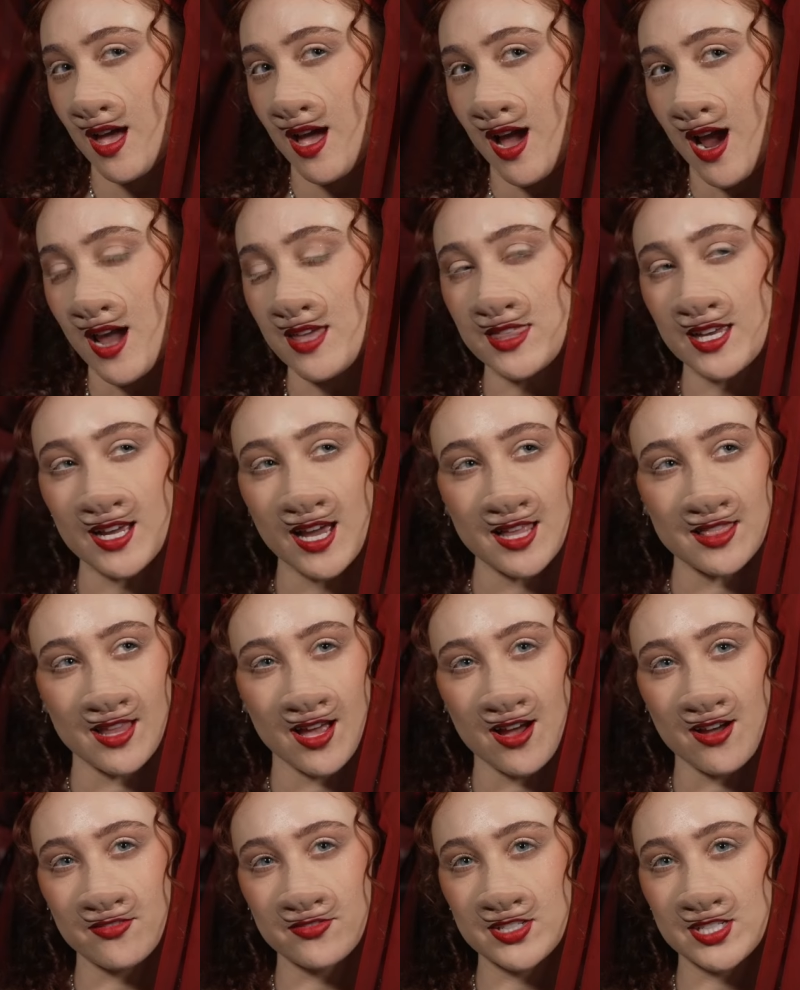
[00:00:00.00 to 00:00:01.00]
Chappell
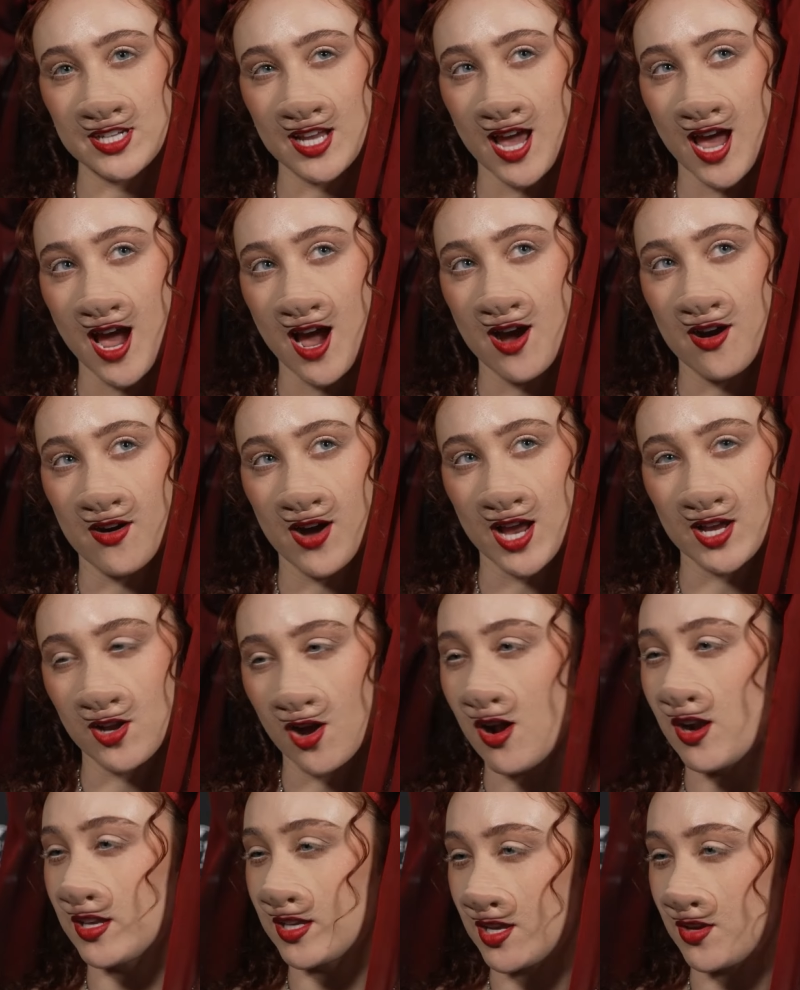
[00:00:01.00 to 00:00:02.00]
Roan is having
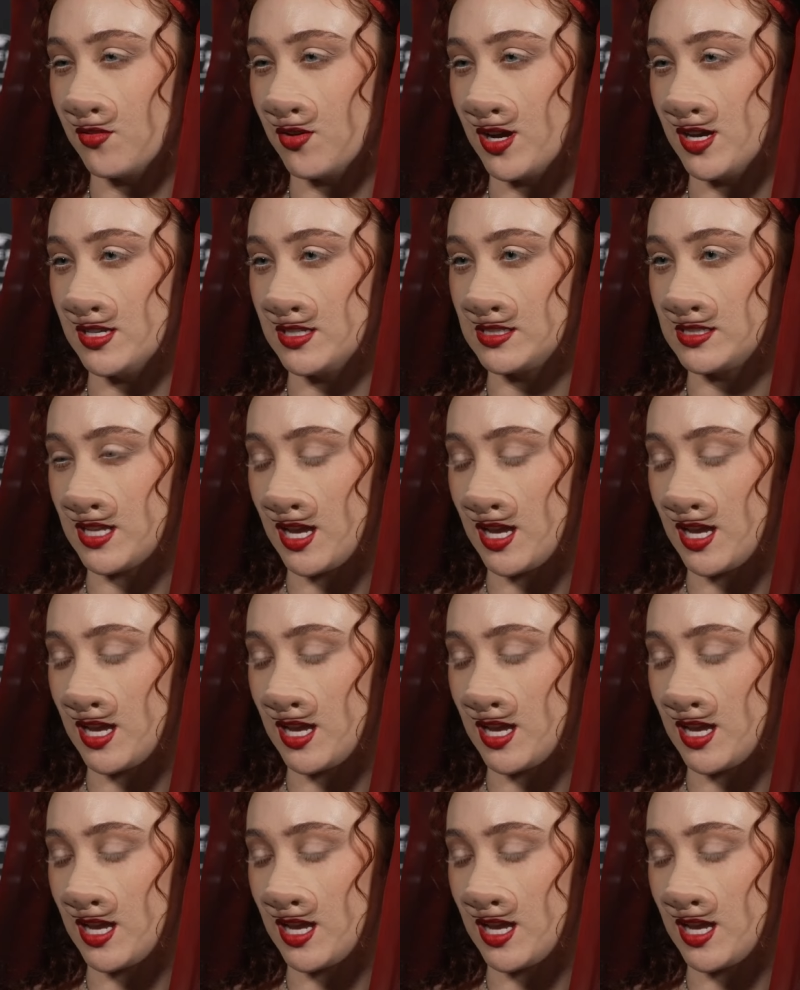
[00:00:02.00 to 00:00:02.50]
quite the year.